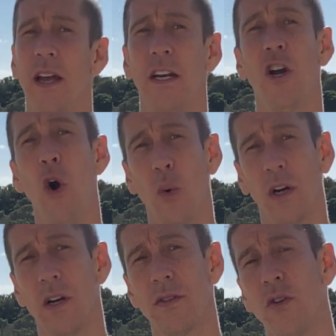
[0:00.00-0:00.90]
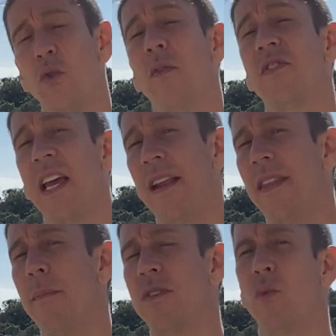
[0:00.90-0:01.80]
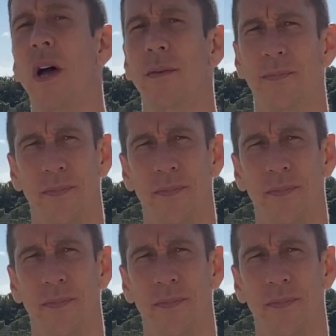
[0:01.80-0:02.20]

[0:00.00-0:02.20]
and coworkers who have skated them as well.